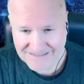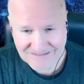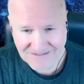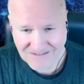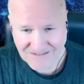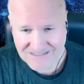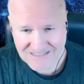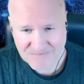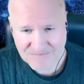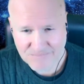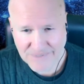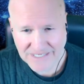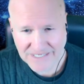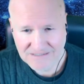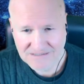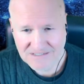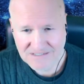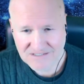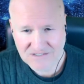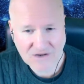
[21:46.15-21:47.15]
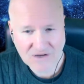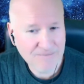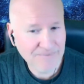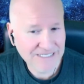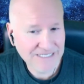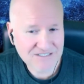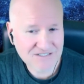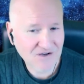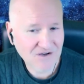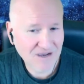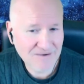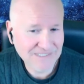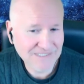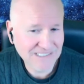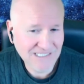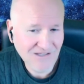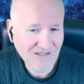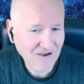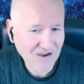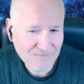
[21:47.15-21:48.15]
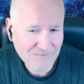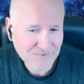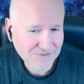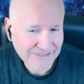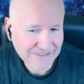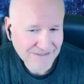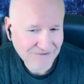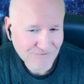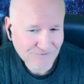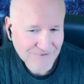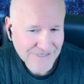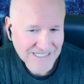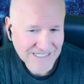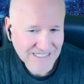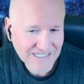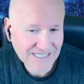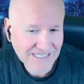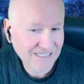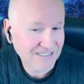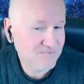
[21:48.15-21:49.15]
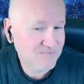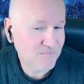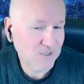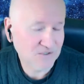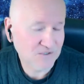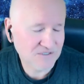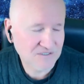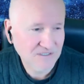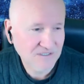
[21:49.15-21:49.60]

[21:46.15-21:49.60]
and I'd spend so much time in the library reading kids' books